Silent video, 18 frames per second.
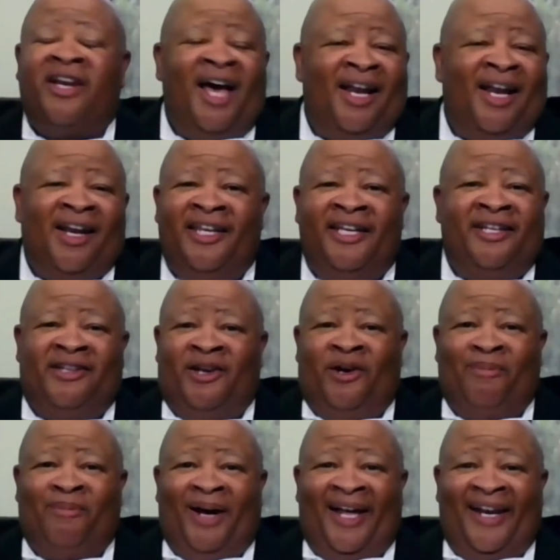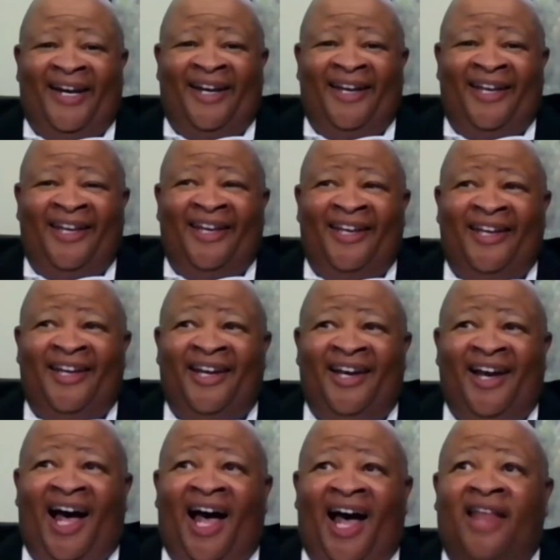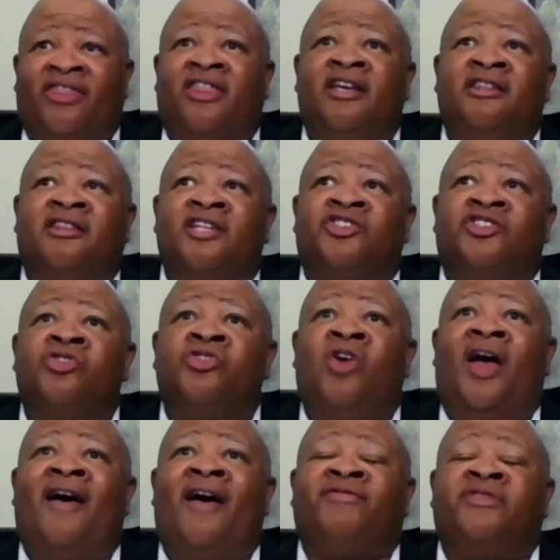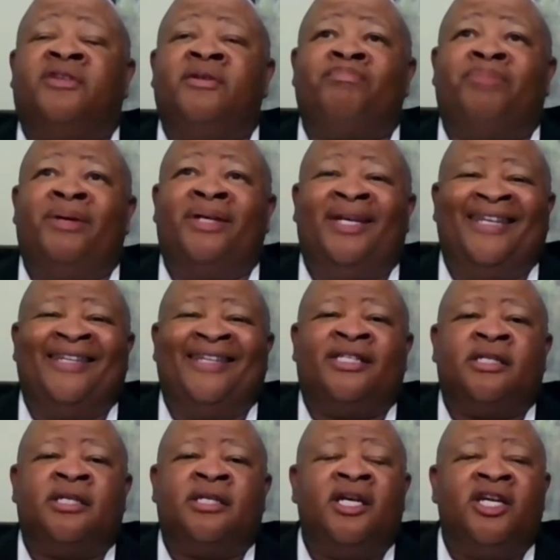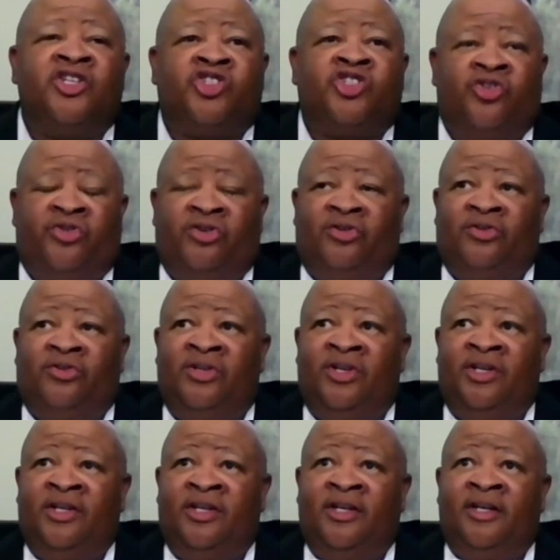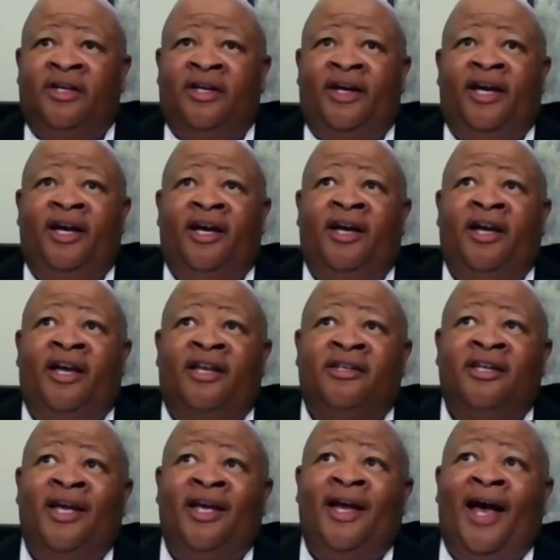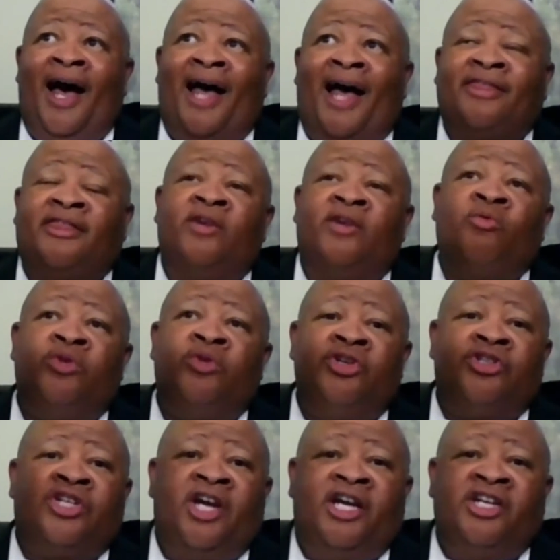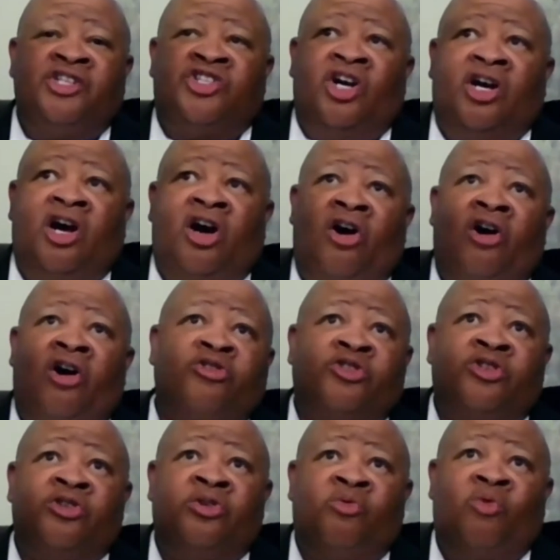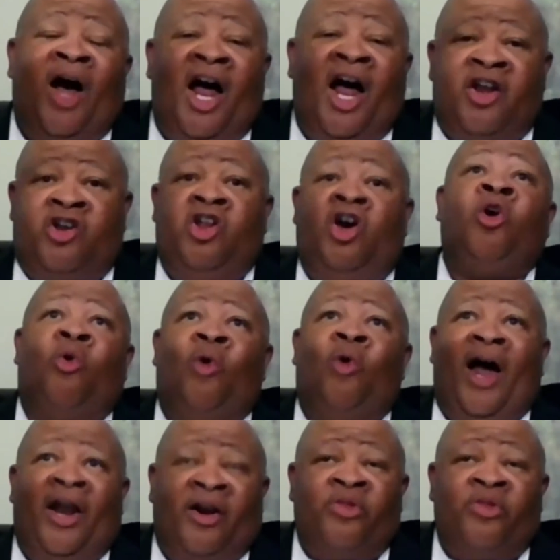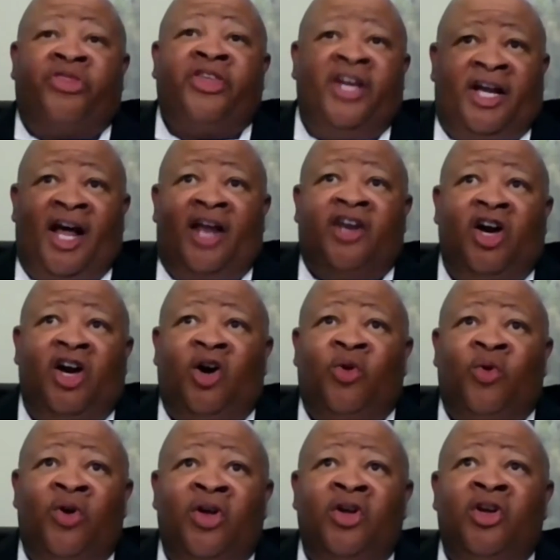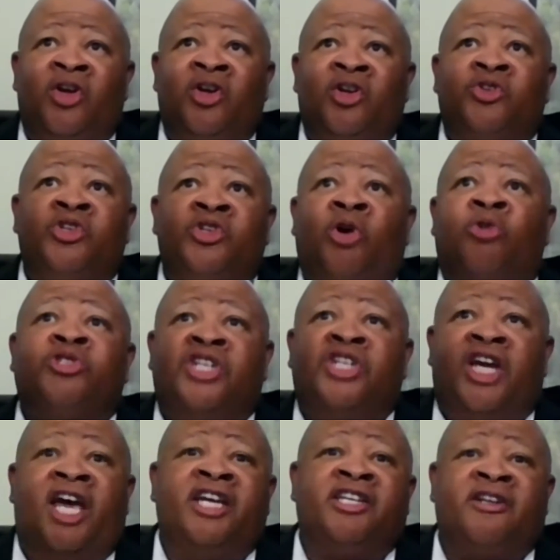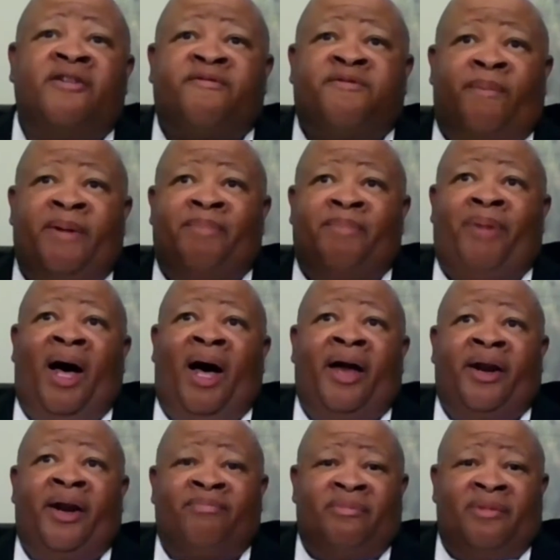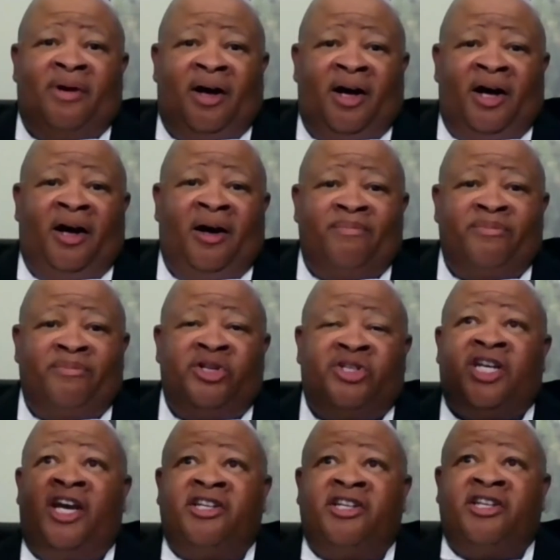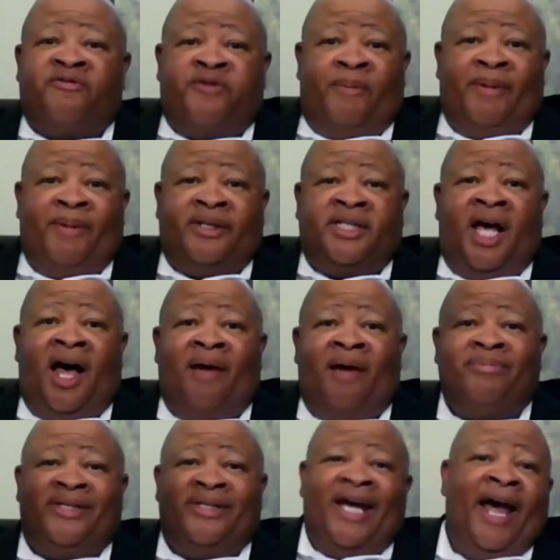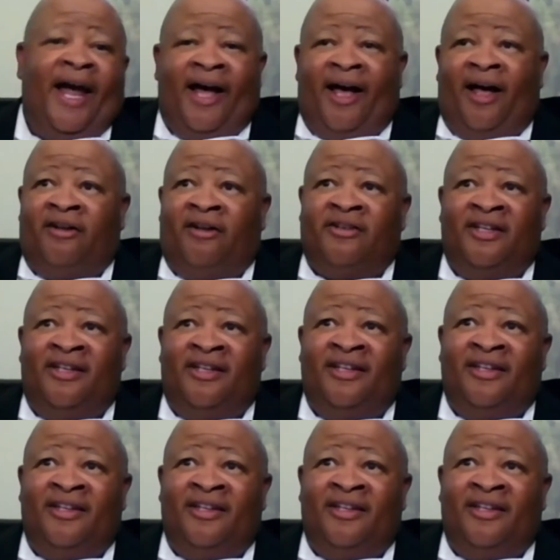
but they're not leading nobody. I think that you have to be intentional. And I think when you change a culture, well, I don't think I know. You don't change it from the bottom up, you change it from the top down.